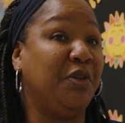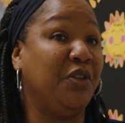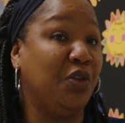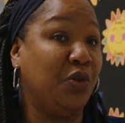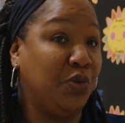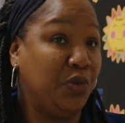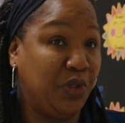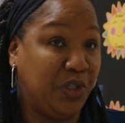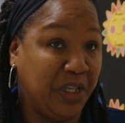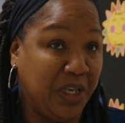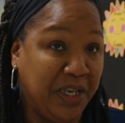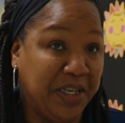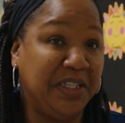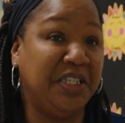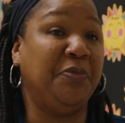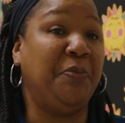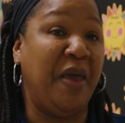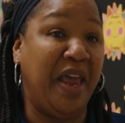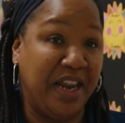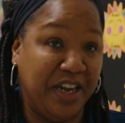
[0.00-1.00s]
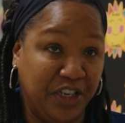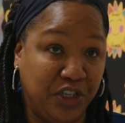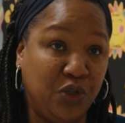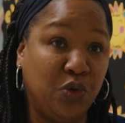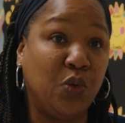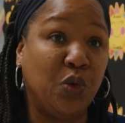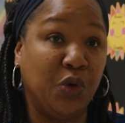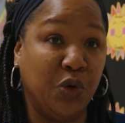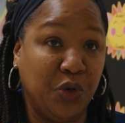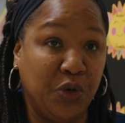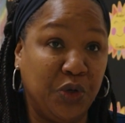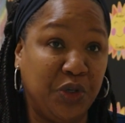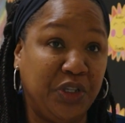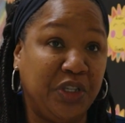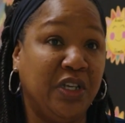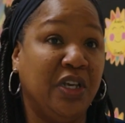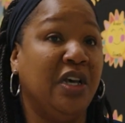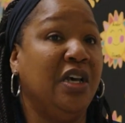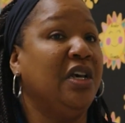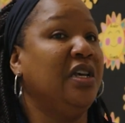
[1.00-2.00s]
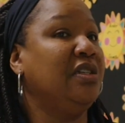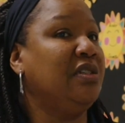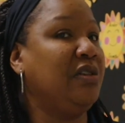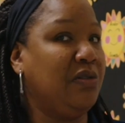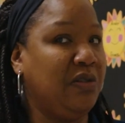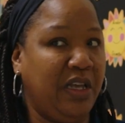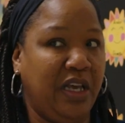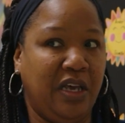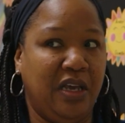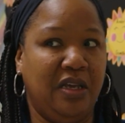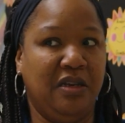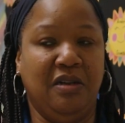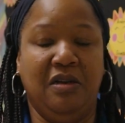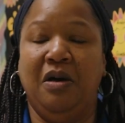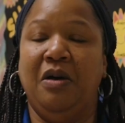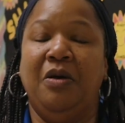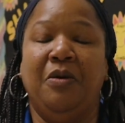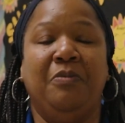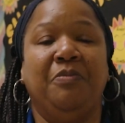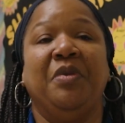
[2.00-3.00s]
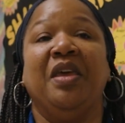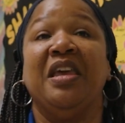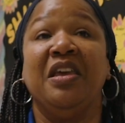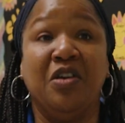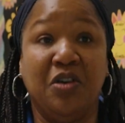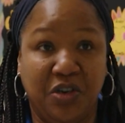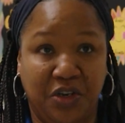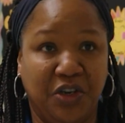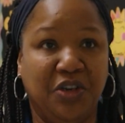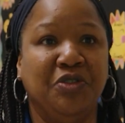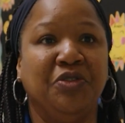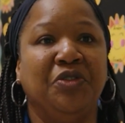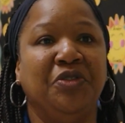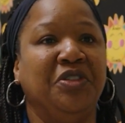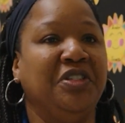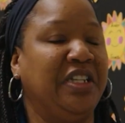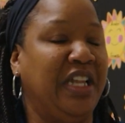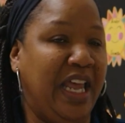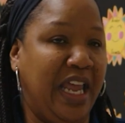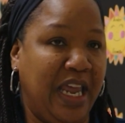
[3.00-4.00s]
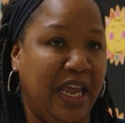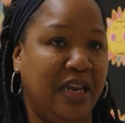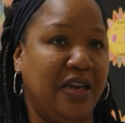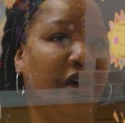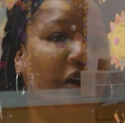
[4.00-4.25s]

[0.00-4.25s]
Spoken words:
of those Spanish words so that he could understand